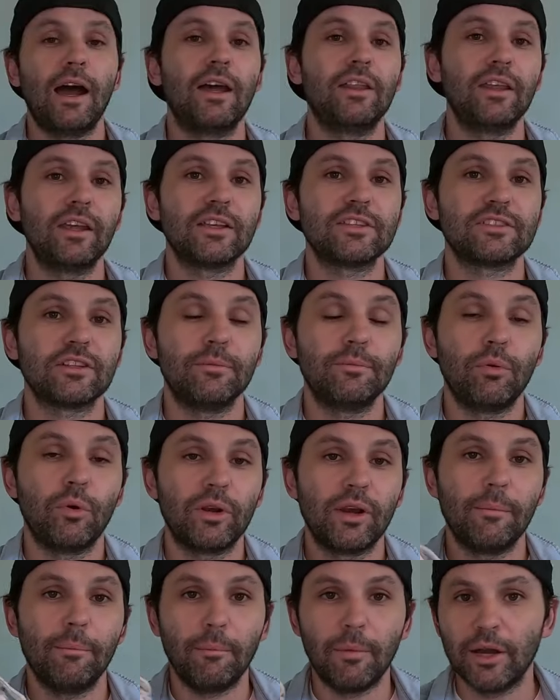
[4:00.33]
I think at some
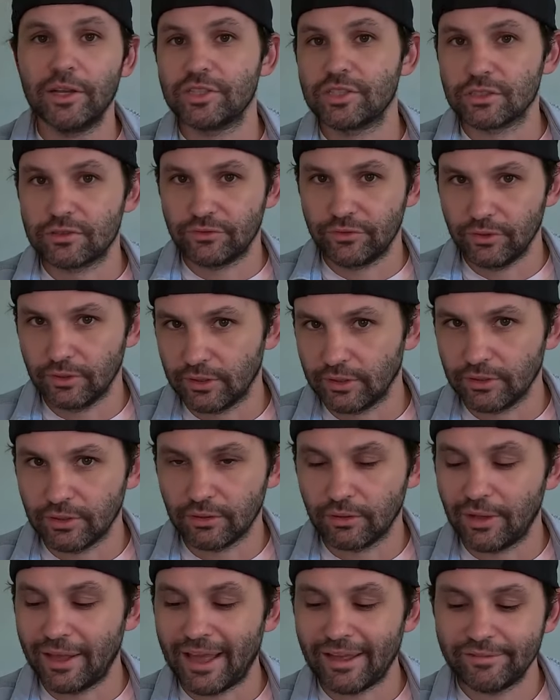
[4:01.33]
point it might just feel a
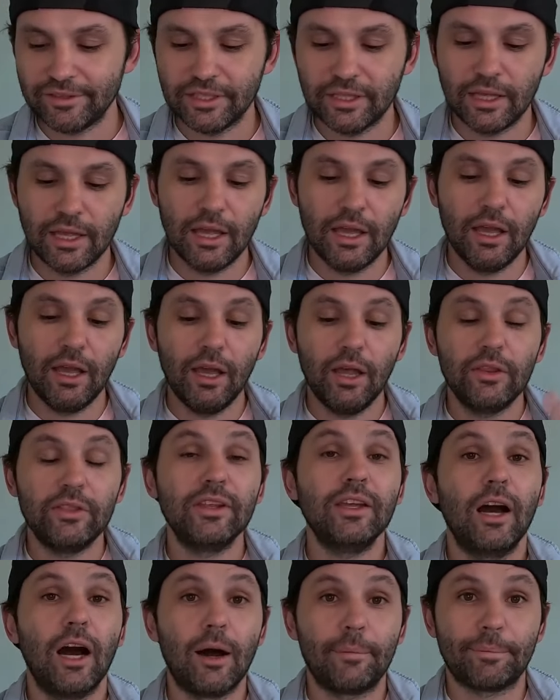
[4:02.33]
little heavy.
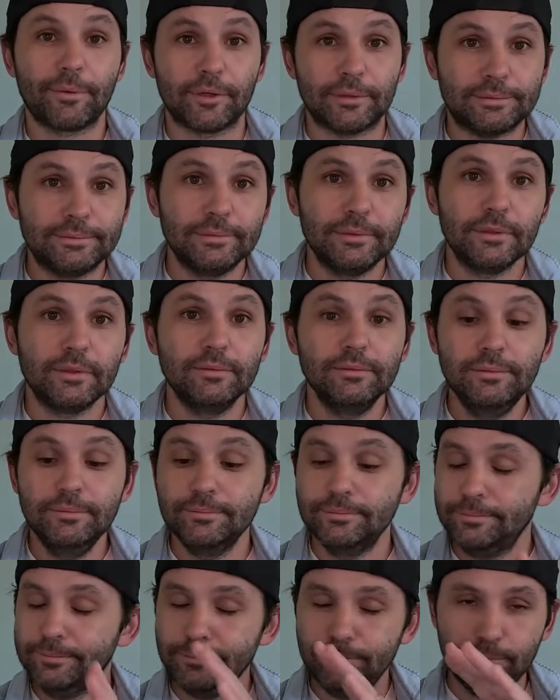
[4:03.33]
The upper,
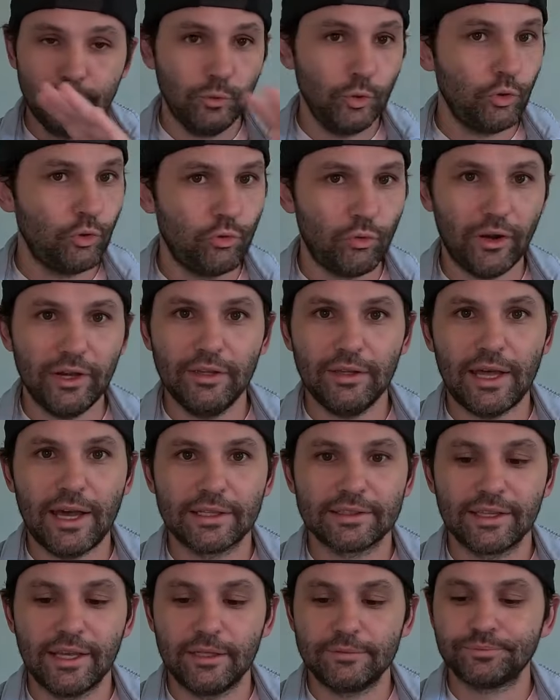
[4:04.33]
great
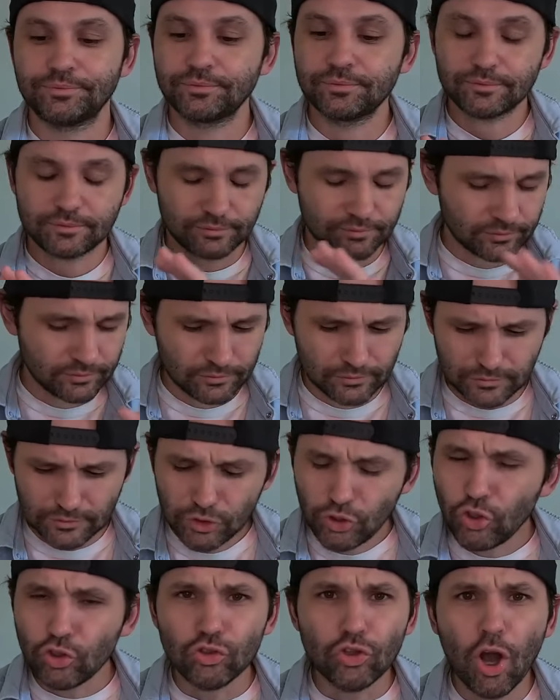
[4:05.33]
lockdown,
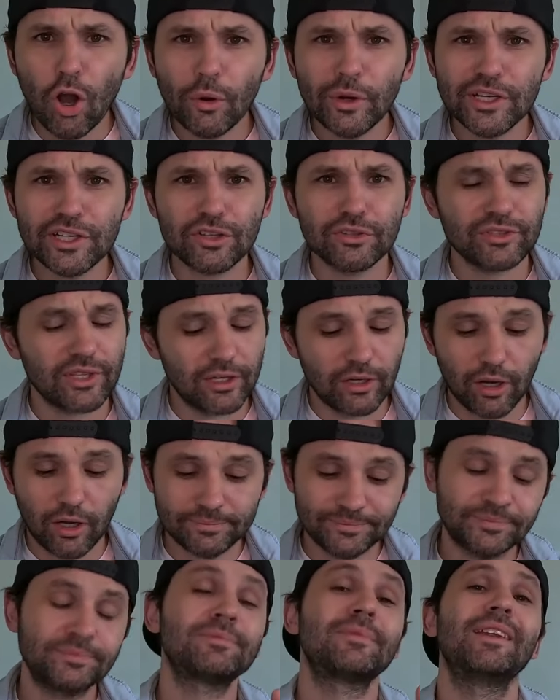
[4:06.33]
no issues at
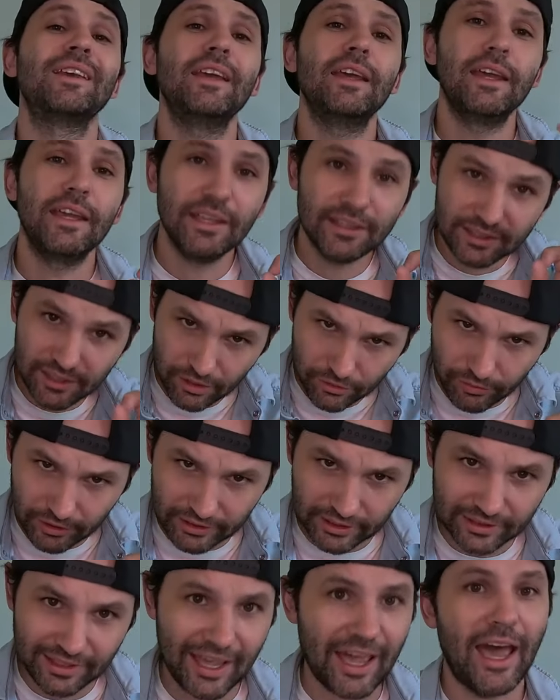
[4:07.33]
all. It did
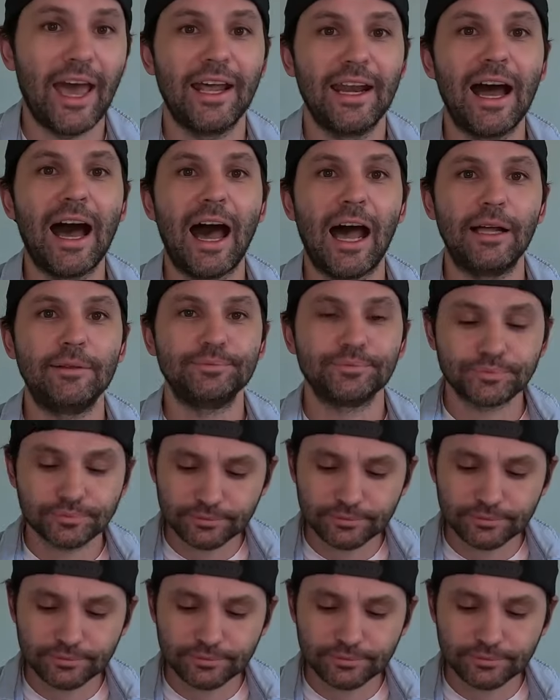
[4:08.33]
run a tad hot.